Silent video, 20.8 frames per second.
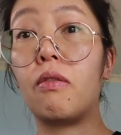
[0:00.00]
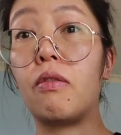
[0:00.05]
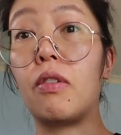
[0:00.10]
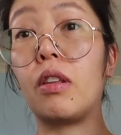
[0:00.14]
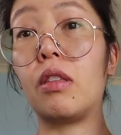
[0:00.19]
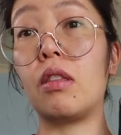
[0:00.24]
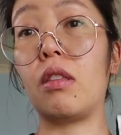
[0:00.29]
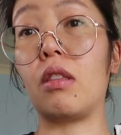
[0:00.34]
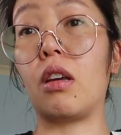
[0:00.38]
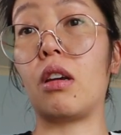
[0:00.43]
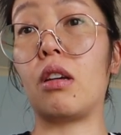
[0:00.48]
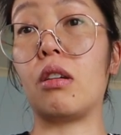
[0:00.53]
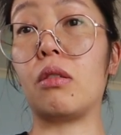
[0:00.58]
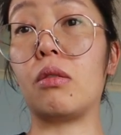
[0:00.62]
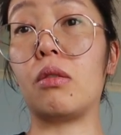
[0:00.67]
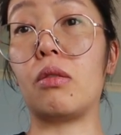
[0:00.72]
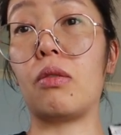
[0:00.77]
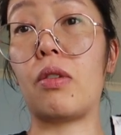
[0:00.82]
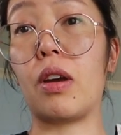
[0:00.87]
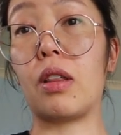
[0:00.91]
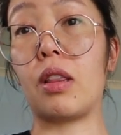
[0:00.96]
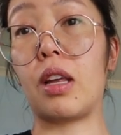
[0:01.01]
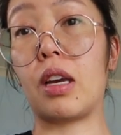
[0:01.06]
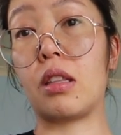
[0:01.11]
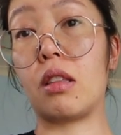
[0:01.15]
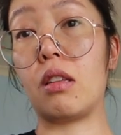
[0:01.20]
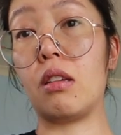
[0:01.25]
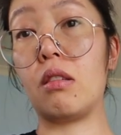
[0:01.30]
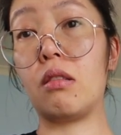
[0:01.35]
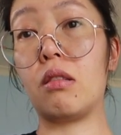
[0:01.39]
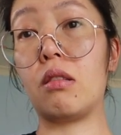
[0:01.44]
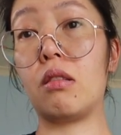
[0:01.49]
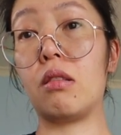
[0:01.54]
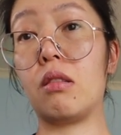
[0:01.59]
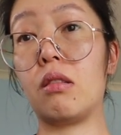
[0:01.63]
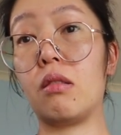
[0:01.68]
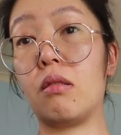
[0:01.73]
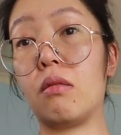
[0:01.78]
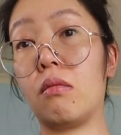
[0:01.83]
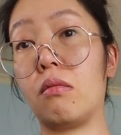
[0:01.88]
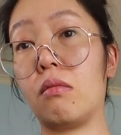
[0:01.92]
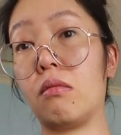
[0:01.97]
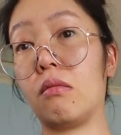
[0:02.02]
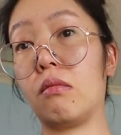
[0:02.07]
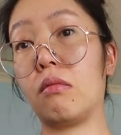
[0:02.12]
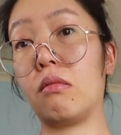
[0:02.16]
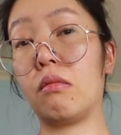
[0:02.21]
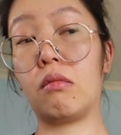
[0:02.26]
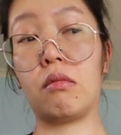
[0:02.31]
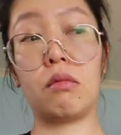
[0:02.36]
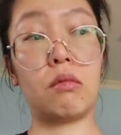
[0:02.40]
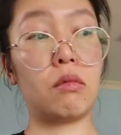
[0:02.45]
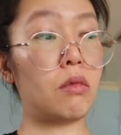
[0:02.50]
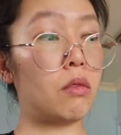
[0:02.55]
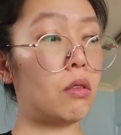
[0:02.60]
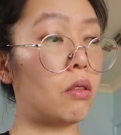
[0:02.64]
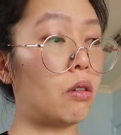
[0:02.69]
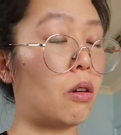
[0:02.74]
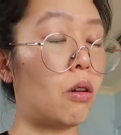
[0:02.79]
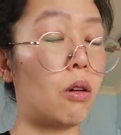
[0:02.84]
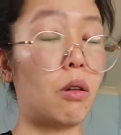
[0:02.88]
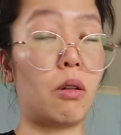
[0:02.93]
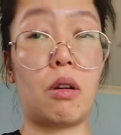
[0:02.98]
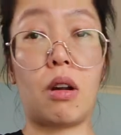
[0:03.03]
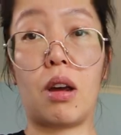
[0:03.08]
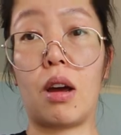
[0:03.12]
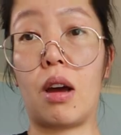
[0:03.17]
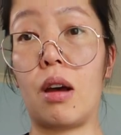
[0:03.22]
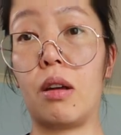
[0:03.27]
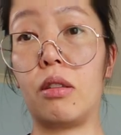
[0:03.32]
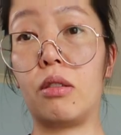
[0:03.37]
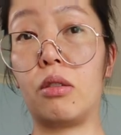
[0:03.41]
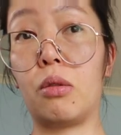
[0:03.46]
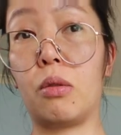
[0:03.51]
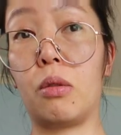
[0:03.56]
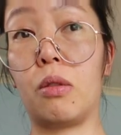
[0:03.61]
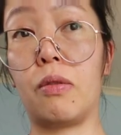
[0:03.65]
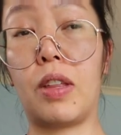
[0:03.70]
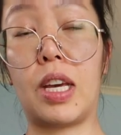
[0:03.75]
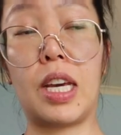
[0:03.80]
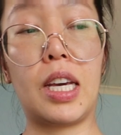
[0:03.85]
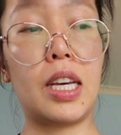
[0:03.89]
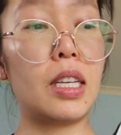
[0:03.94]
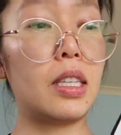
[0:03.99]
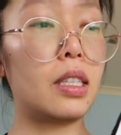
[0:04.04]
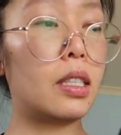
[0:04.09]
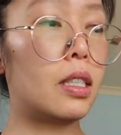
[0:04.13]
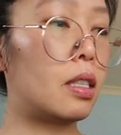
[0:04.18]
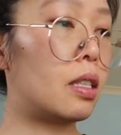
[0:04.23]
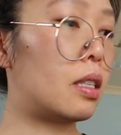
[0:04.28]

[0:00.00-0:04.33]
front that goes around like this, on two of these,